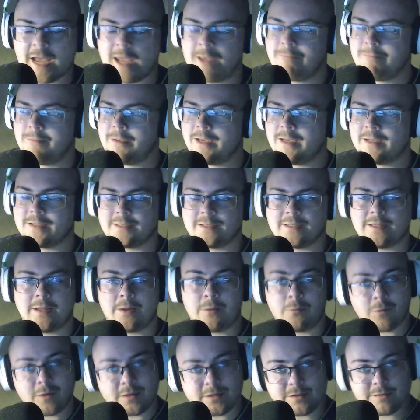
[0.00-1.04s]
type because
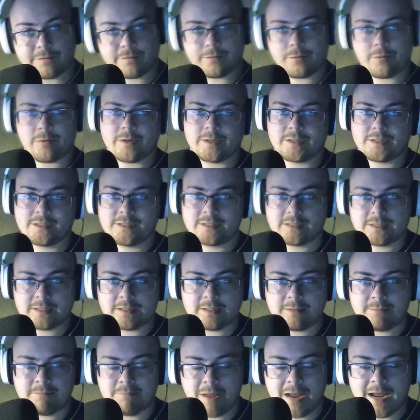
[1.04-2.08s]
there was a forest
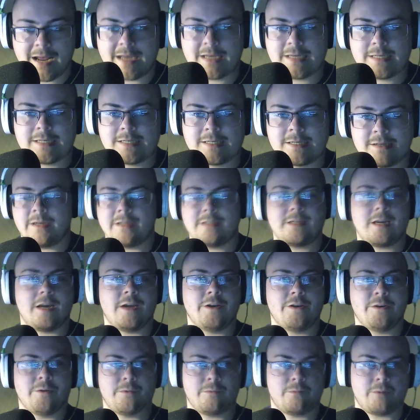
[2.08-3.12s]
maze, but it's
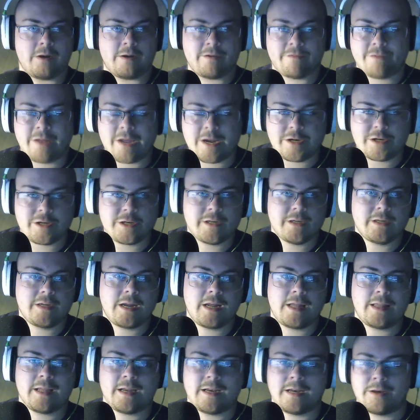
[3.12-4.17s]
under renovation
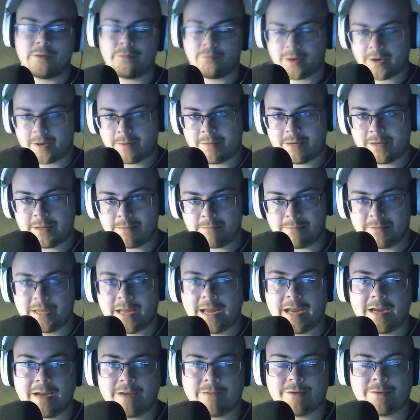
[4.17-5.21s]
and they didn't recommend the
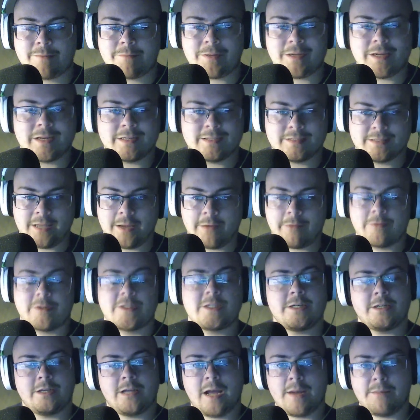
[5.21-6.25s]
playing of it because they were
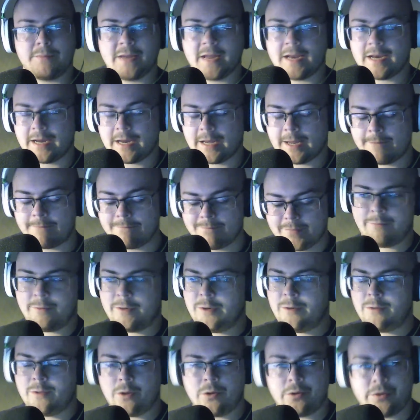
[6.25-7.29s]
still updating it. And when
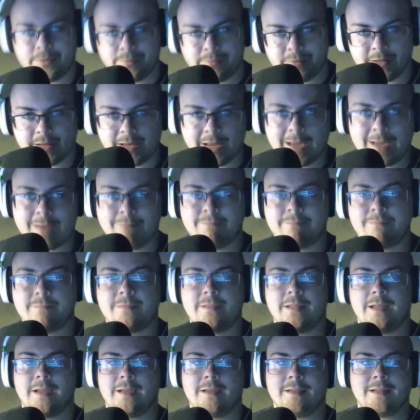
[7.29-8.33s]
you loaded up the game,
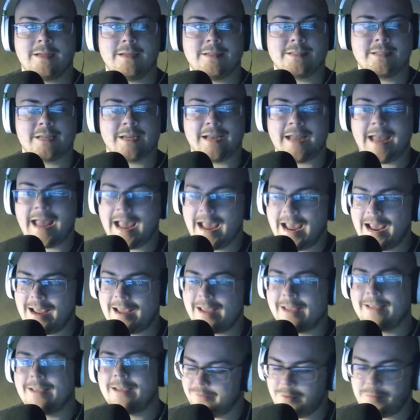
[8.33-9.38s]
they said,
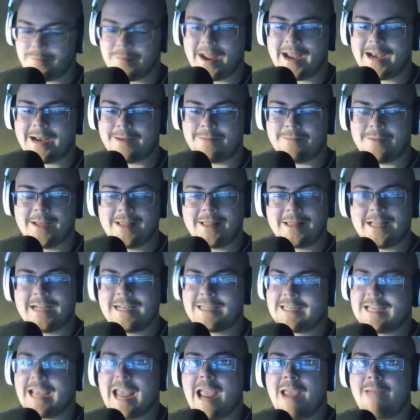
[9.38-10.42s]
hey, verbatim,
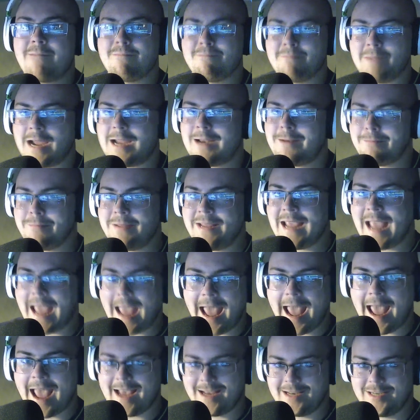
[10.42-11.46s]
this game might be
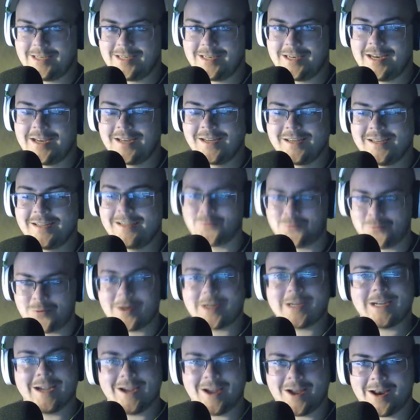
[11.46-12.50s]
ass. We're
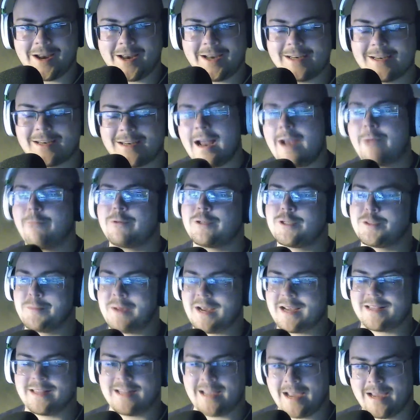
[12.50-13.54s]
working on it. And I
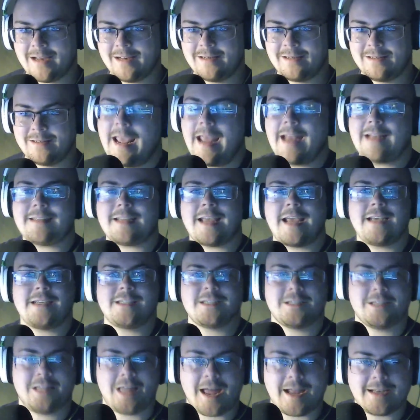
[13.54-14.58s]
respect that. It
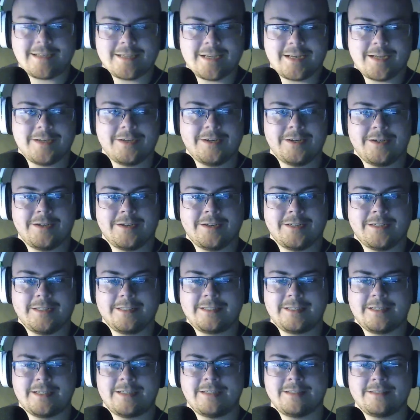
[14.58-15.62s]
takes a lot
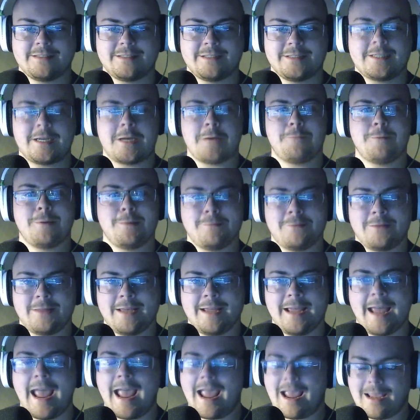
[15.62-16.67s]
to tell people
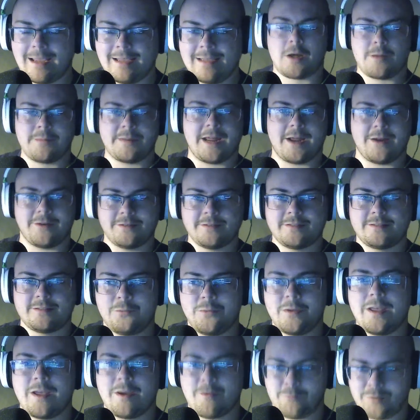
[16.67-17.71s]
that, hey, calm down.
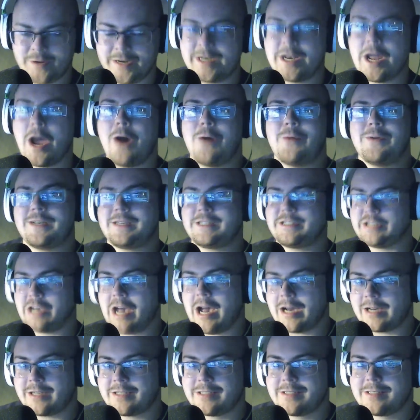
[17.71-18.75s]
We know it
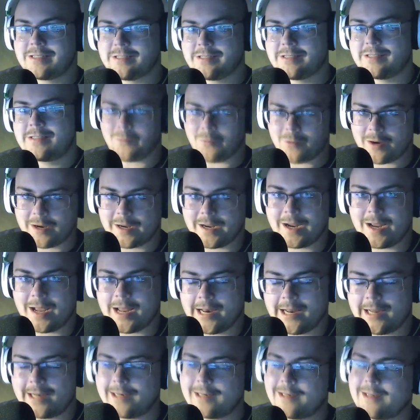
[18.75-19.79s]
sucks. We're working
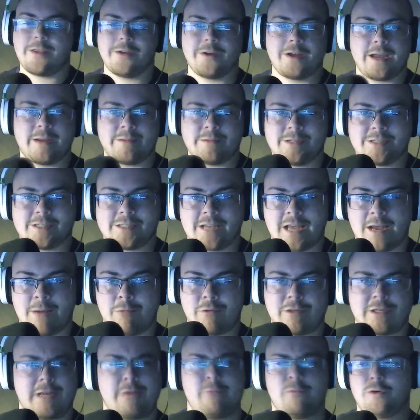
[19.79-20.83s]
on it. Other games just say
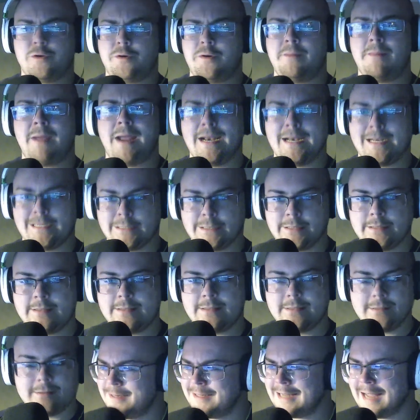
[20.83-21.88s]
we're doing
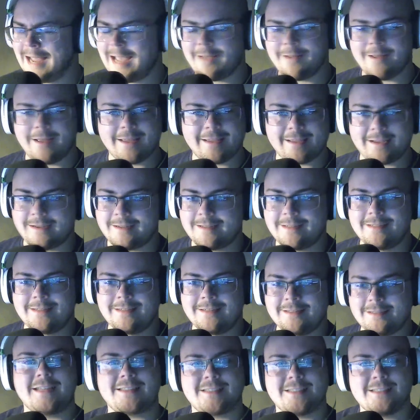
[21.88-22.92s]
maintenance. But yeah,
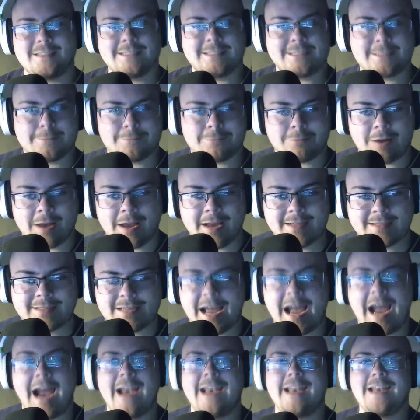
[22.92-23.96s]
pleasantly surprised.
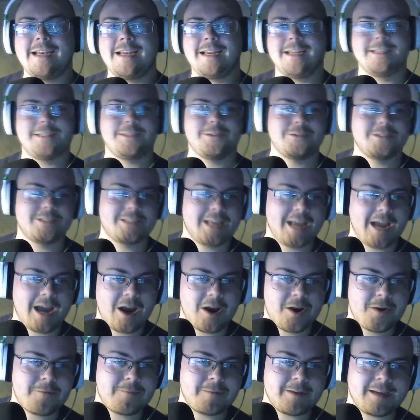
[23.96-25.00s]
I didn't get too
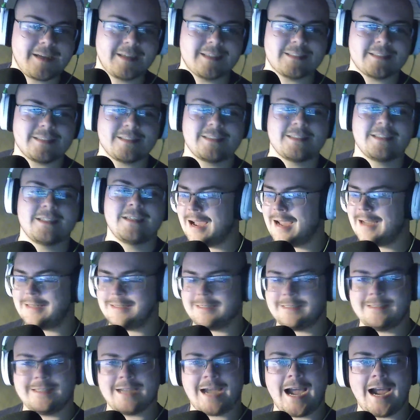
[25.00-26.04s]
scared because I
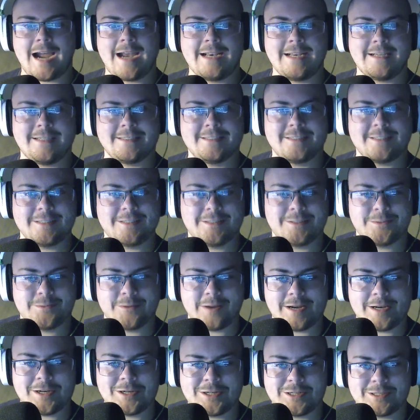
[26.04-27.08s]
died in
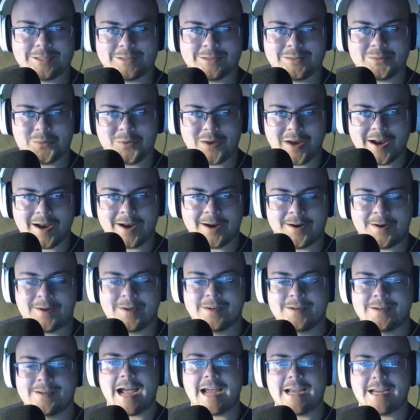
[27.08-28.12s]
situations where
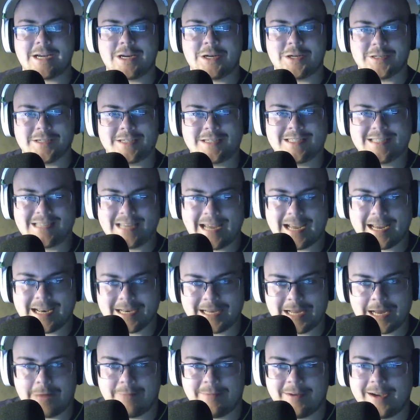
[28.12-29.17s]
I could see it
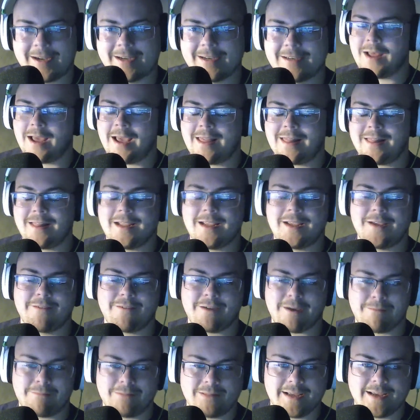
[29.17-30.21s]
coming. But I think if
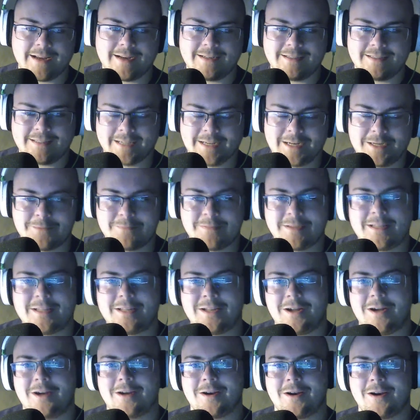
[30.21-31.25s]
I played a little bit
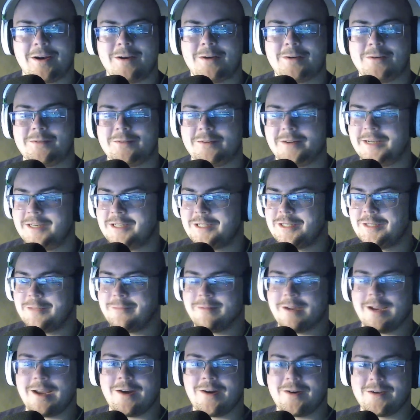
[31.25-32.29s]
longer, which
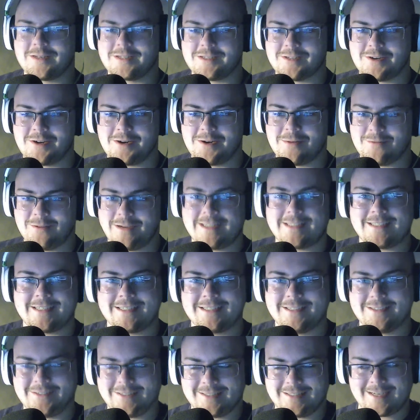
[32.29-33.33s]
my heart started
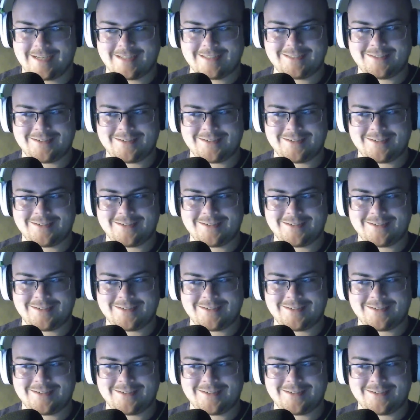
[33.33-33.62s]
racing because